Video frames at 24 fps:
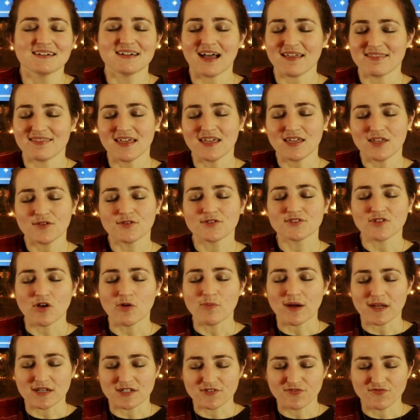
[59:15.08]
God, thank you
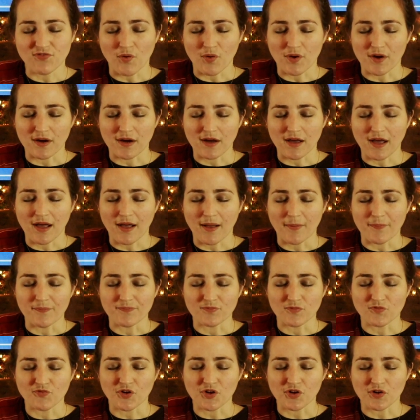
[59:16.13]
so much for
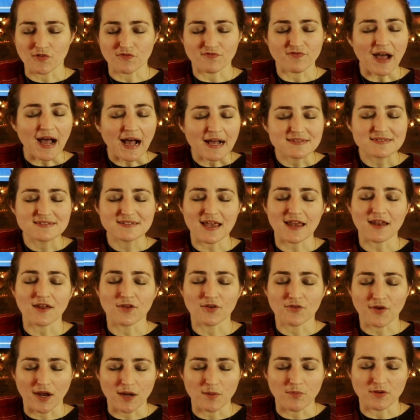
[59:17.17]
your vast and
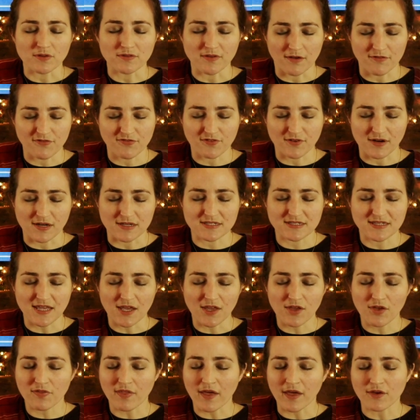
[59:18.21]
incredible love for us.
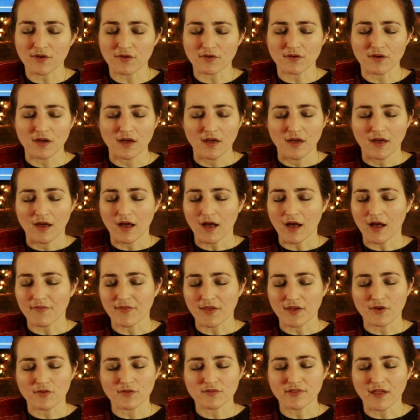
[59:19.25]
Thank you that your
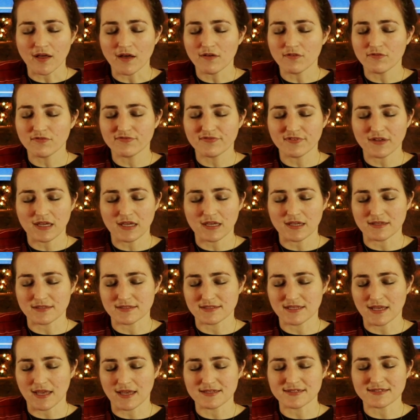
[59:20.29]
love
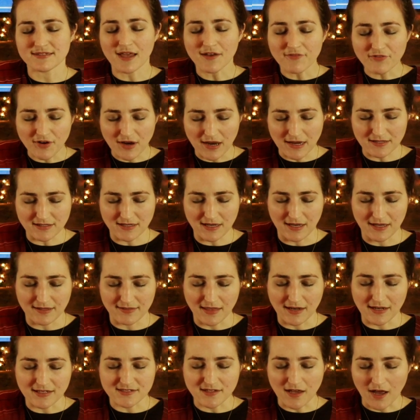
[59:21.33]
is never ending,
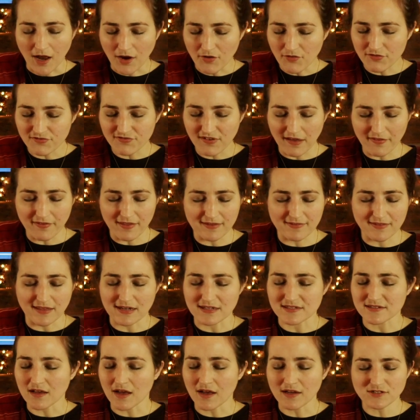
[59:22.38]
that it's unfailing,
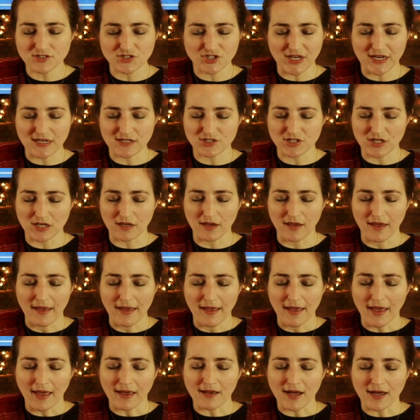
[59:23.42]
that it's unchanging.
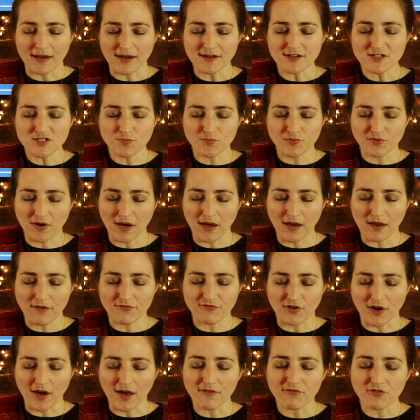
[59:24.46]
And God, I just pray
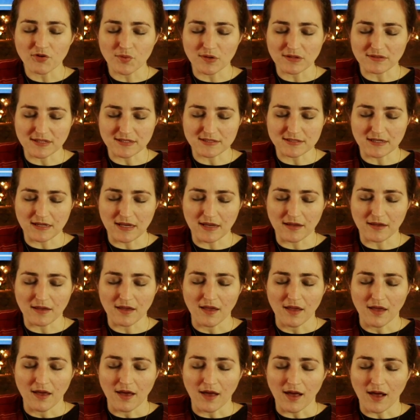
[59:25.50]
for everyone listening
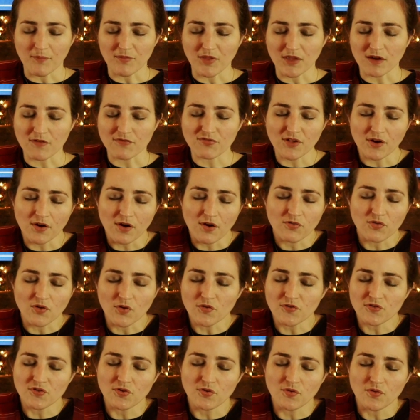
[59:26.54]
that if there are
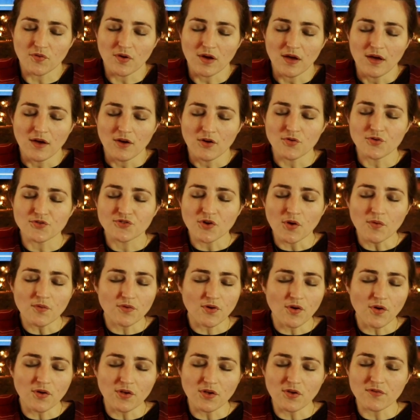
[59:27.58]
those who don't
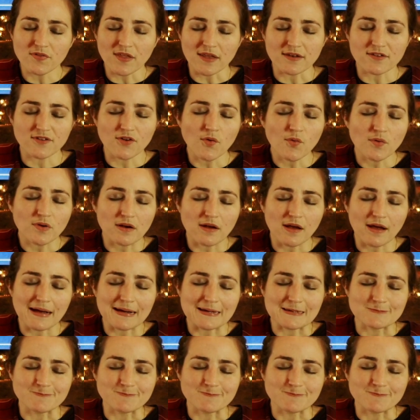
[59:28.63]
know you, that don't